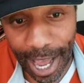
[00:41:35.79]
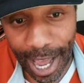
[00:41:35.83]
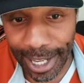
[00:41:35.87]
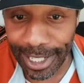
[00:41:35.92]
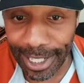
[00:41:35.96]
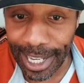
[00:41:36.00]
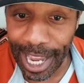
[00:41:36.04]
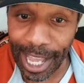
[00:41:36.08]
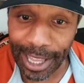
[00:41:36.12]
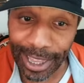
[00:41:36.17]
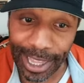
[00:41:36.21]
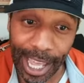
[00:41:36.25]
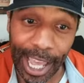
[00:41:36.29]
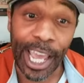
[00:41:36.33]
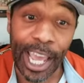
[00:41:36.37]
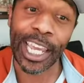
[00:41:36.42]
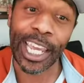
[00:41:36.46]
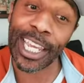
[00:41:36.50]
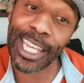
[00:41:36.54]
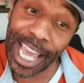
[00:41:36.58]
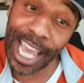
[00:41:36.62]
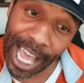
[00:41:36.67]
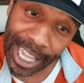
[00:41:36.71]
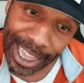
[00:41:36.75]
he got that, he
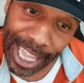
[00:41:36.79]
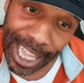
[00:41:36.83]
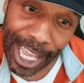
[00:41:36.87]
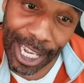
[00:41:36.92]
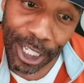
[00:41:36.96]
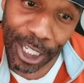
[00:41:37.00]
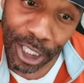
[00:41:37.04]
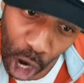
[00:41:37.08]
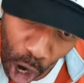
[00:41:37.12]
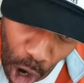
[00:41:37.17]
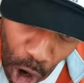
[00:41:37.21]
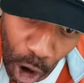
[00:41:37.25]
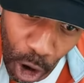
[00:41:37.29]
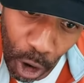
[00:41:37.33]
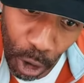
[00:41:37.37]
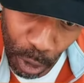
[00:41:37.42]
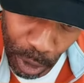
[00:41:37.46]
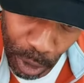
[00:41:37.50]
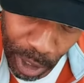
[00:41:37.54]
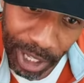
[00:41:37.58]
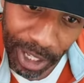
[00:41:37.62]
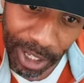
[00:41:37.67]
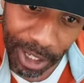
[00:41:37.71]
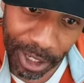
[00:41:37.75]
got that
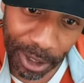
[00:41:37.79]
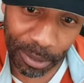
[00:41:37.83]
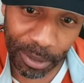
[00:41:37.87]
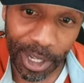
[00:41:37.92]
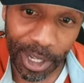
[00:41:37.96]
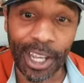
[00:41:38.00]
dog in him.